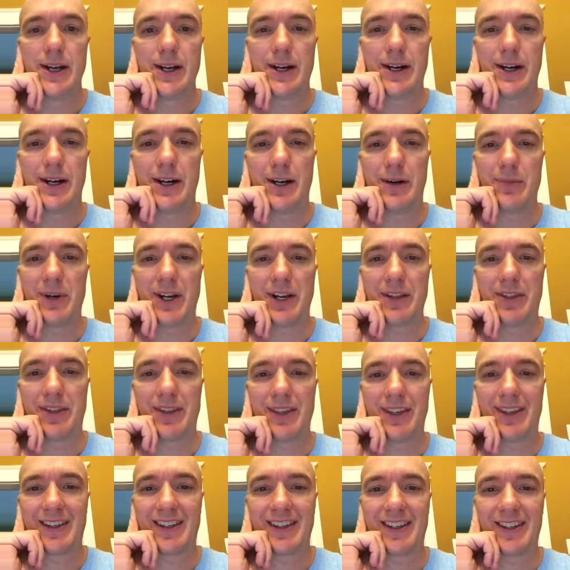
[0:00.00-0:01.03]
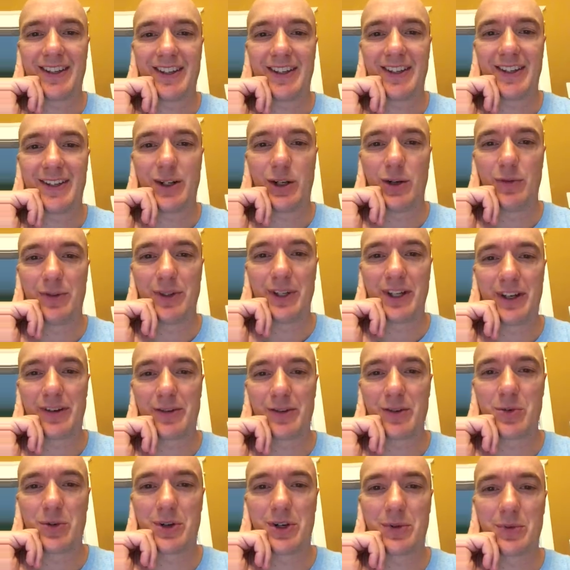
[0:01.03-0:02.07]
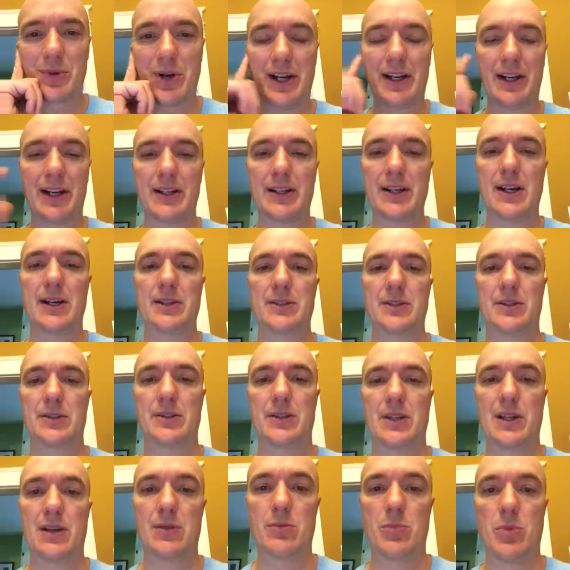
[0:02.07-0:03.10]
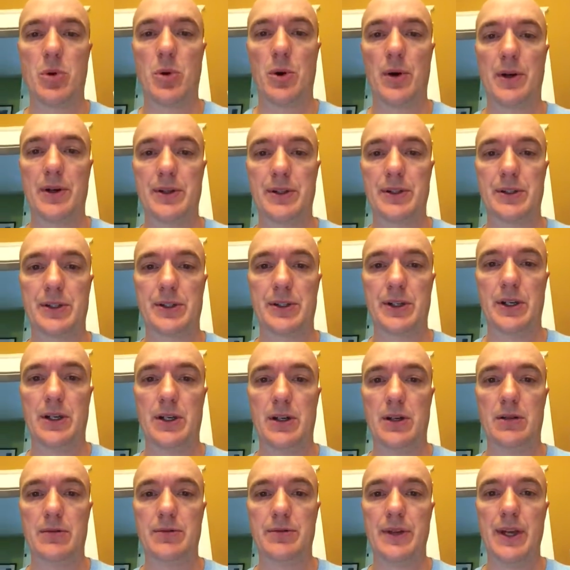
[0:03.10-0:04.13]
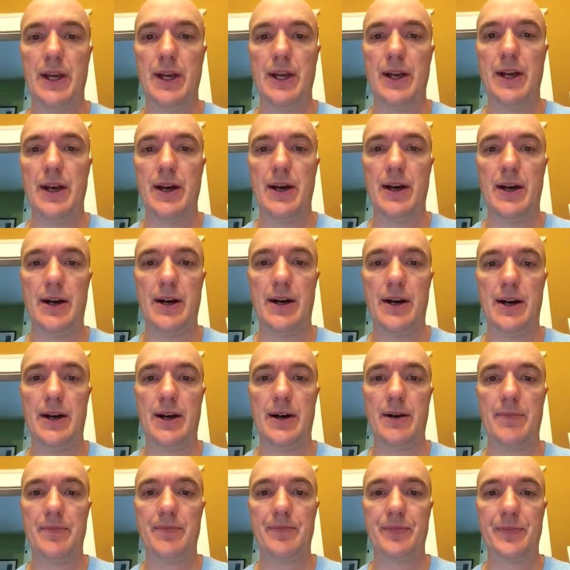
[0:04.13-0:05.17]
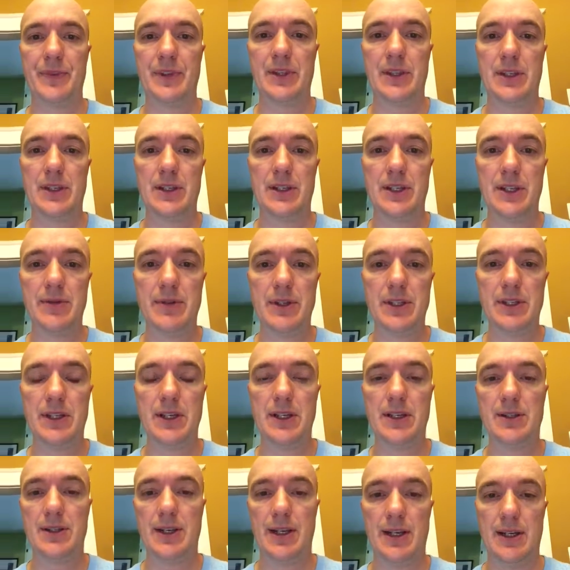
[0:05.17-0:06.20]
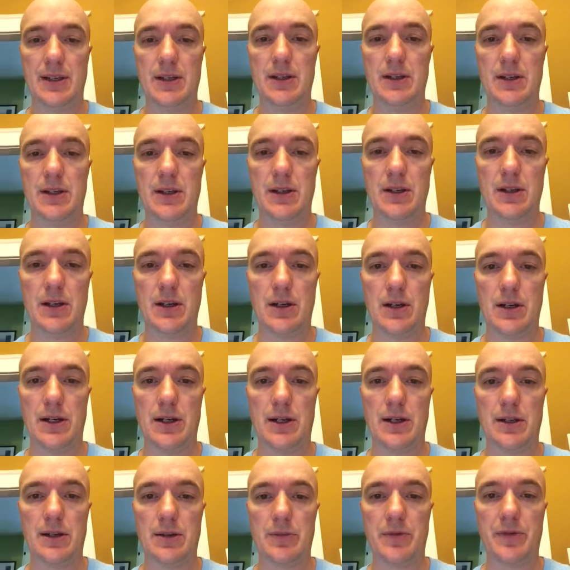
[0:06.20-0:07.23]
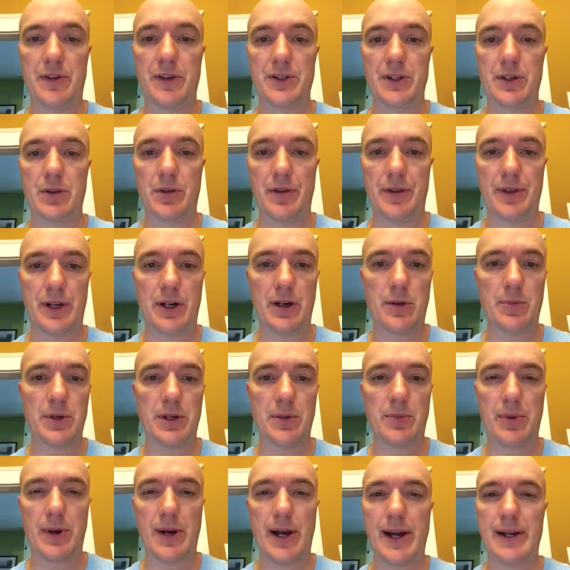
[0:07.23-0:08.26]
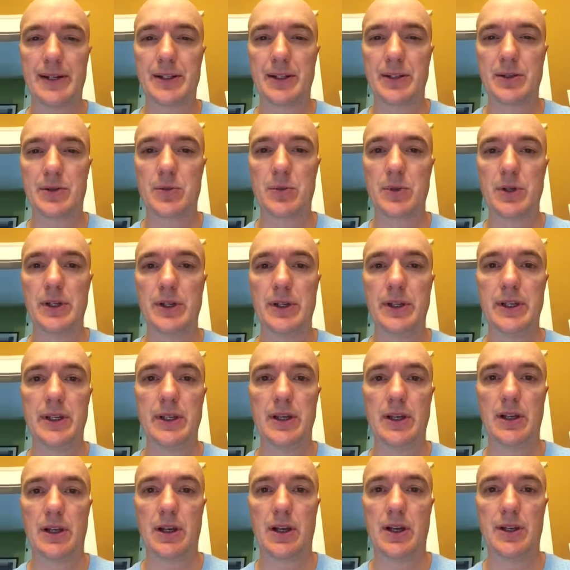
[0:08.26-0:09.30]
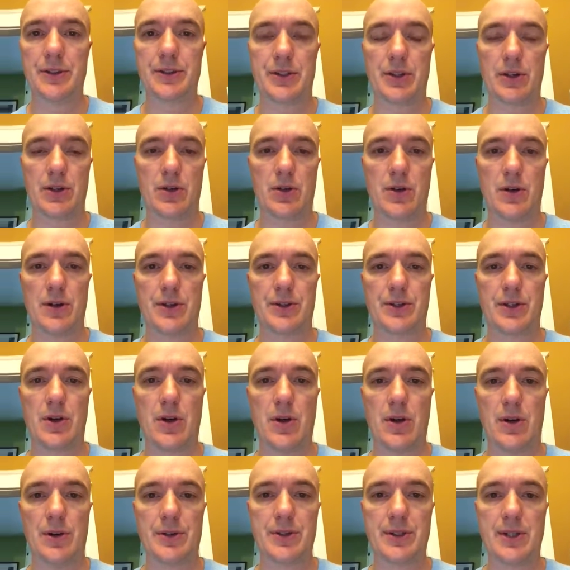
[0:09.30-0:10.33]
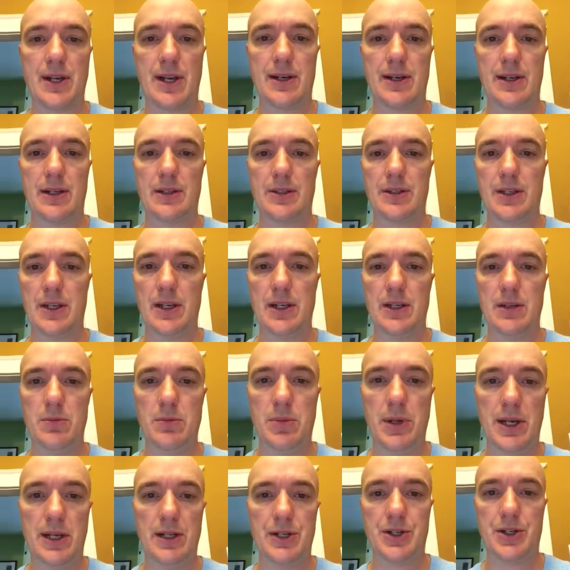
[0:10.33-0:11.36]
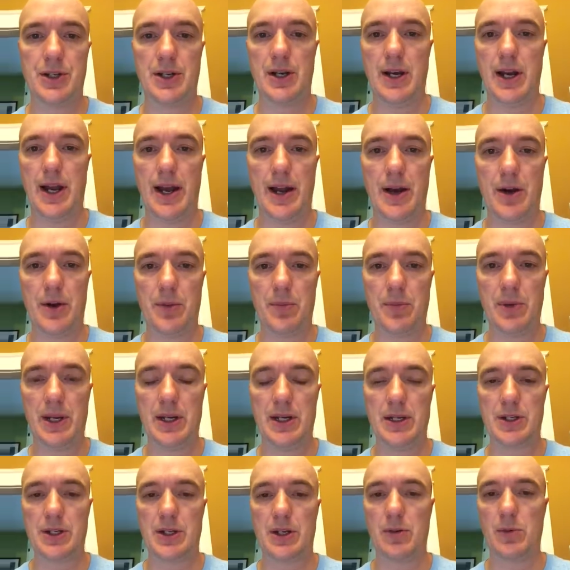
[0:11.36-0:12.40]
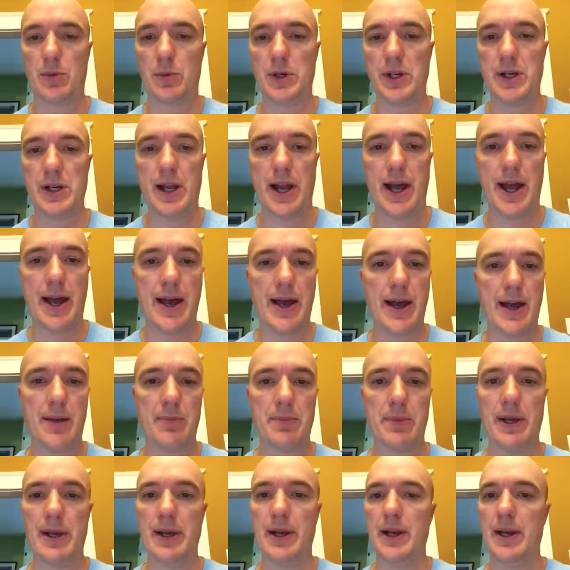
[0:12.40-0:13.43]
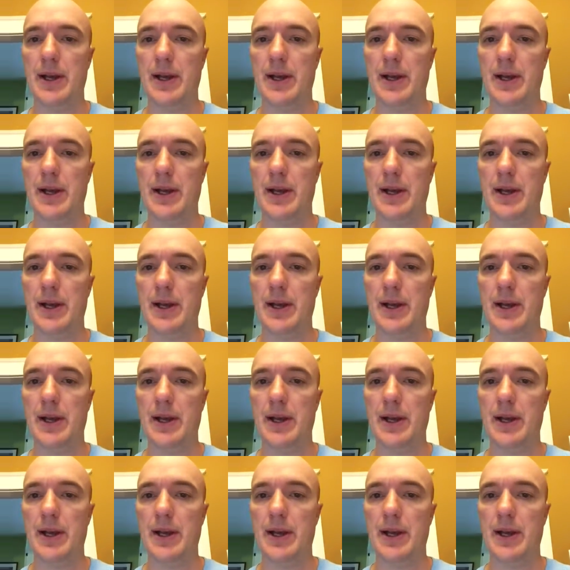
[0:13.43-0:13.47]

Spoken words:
I think hopefully everyone recognizes the importance of DVTs in physical therapy practice. Really, it cuts across all settings: inpatient, outpatient, rehab,